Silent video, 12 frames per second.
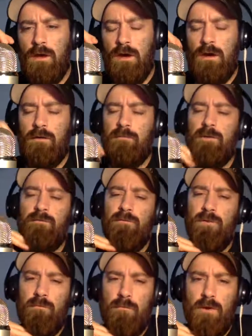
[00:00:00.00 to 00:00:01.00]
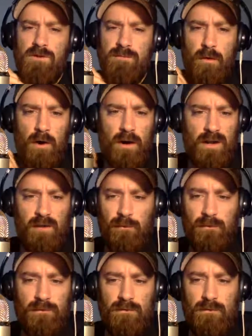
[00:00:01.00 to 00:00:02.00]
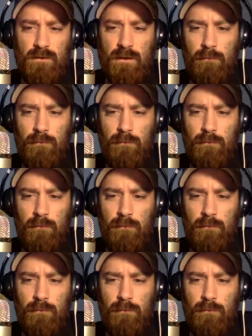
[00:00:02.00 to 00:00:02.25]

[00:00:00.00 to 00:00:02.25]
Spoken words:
But for the most part, he was